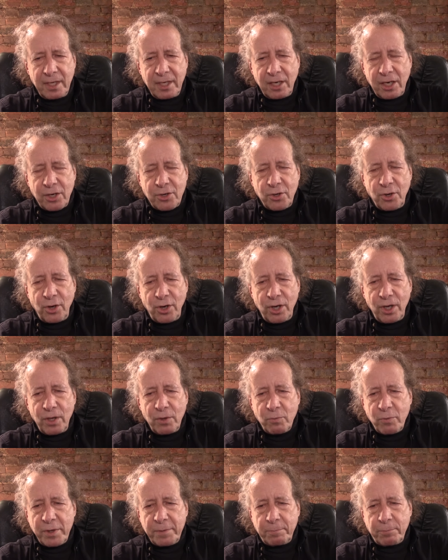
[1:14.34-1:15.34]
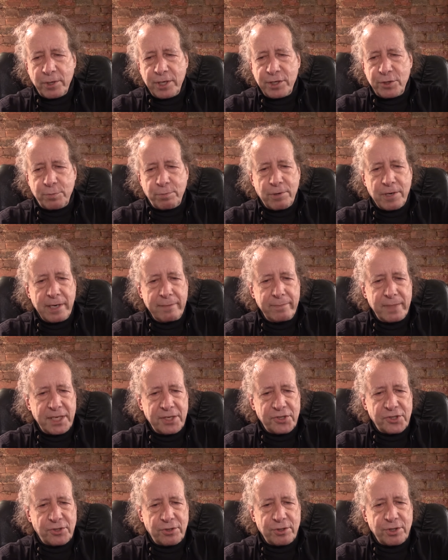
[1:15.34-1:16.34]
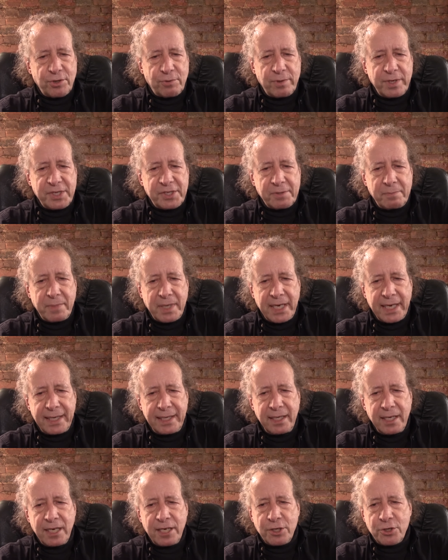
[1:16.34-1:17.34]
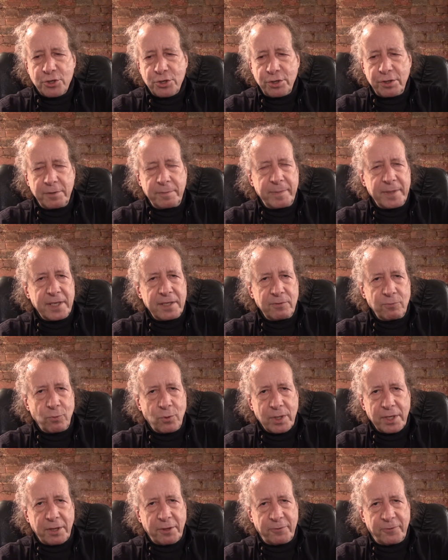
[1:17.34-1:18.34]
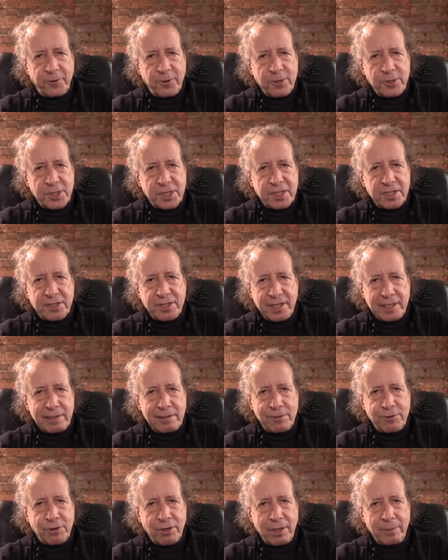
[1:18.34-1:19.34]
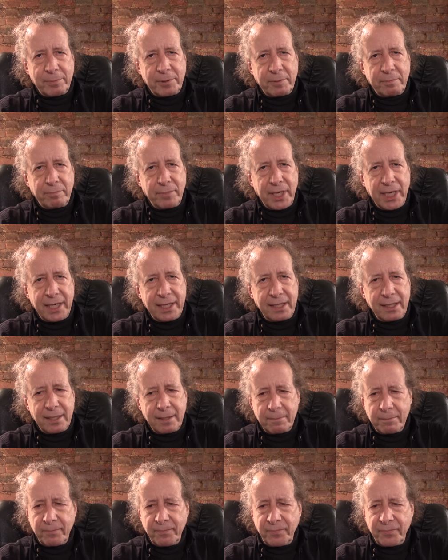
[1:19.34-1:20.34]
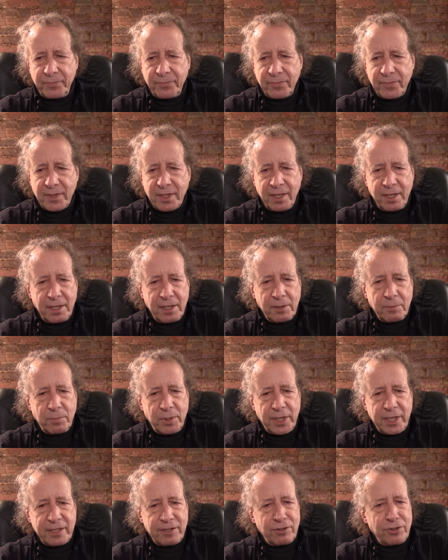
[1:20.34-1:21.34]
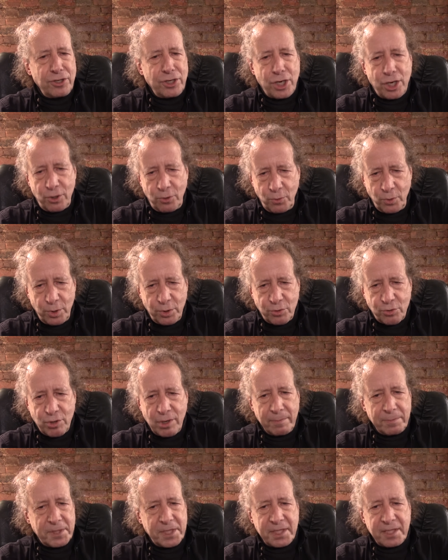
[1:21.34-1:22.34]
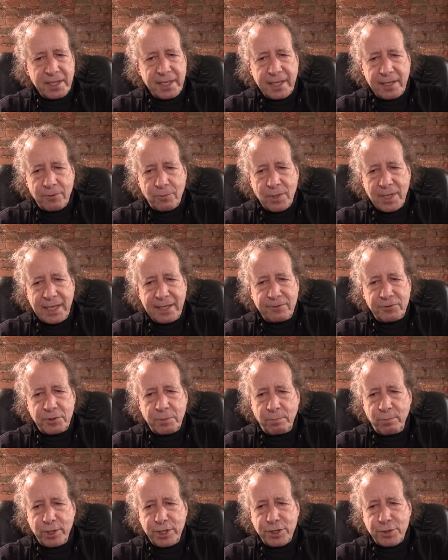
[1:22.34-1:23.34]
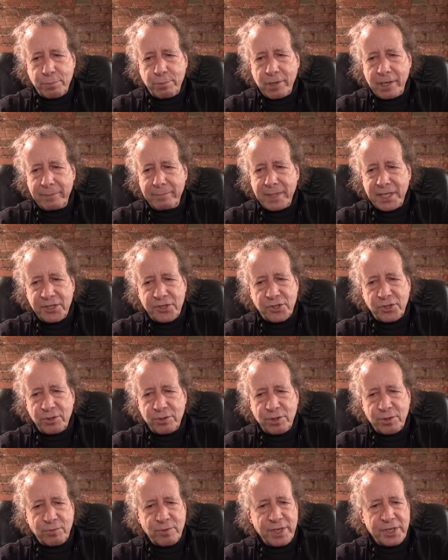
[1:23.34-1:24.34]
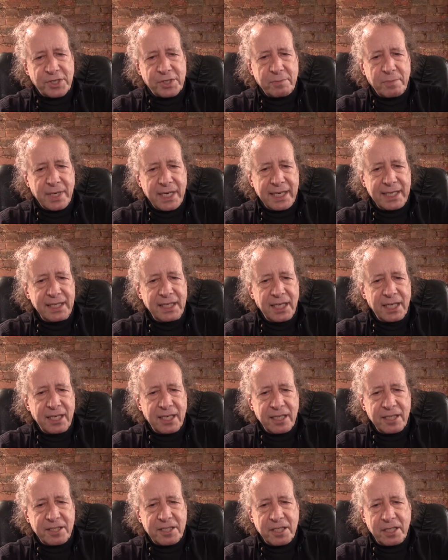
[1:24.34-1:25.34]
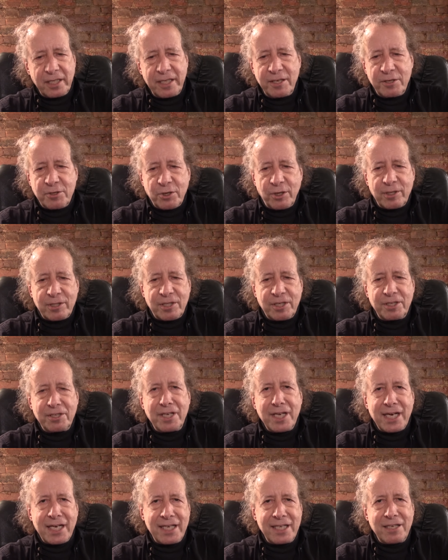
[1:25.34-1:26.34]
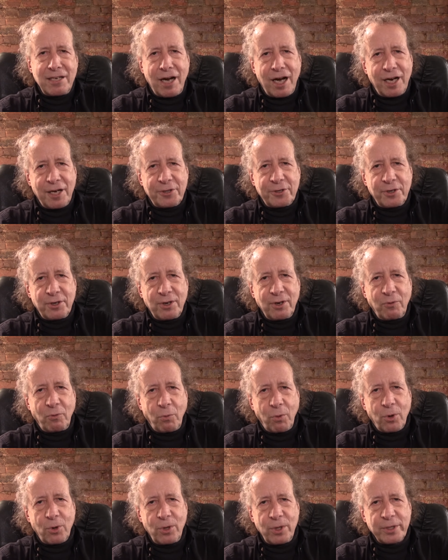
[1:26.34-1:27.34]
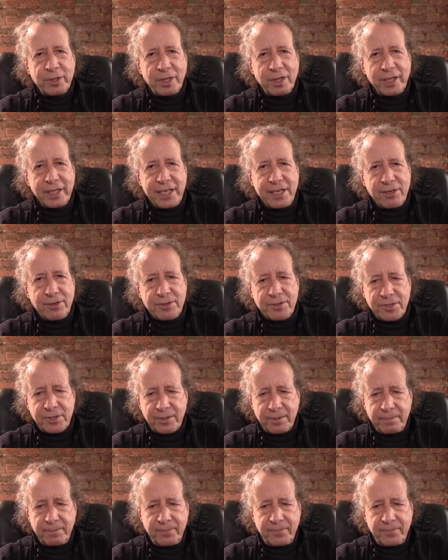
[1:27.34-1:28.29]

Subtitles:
A call with British Prime Minister Theresa May should have been one of the first Donald Trump made. But no, Trump didn't get around to British Prime Minister Theresa May until he talked to 9 other world leaders.